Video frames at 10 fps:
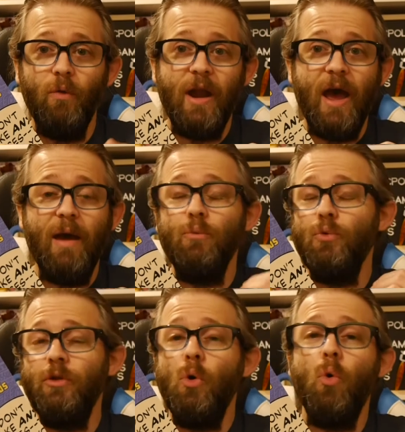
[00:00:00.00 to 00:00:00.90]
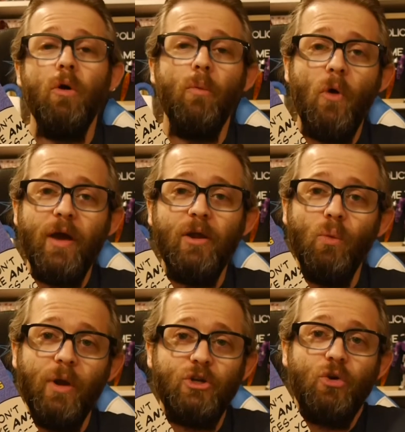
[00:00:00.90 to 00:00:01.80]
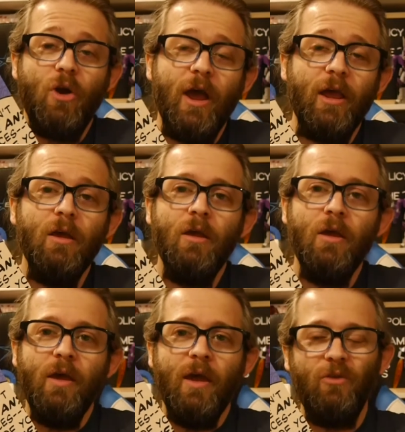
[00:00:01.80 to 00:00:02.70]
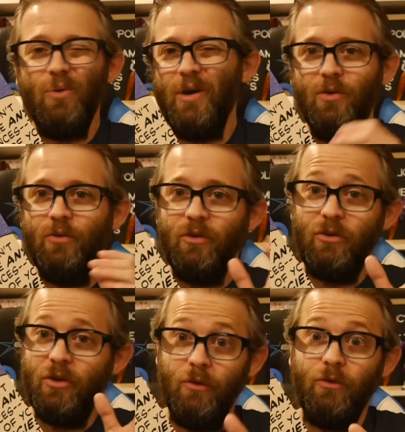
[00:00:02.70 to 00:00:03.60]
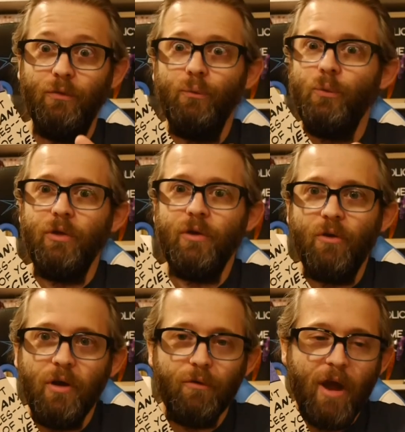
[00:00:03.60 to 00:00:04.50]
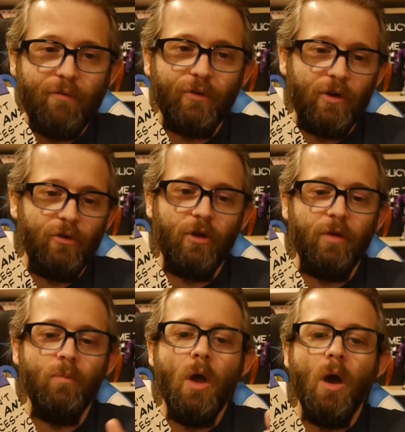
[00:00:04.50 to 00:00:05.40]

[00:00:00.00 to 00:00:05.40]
that I'm really horrible at it when I try. Hence why you don't see tons of really creative graphics on our site.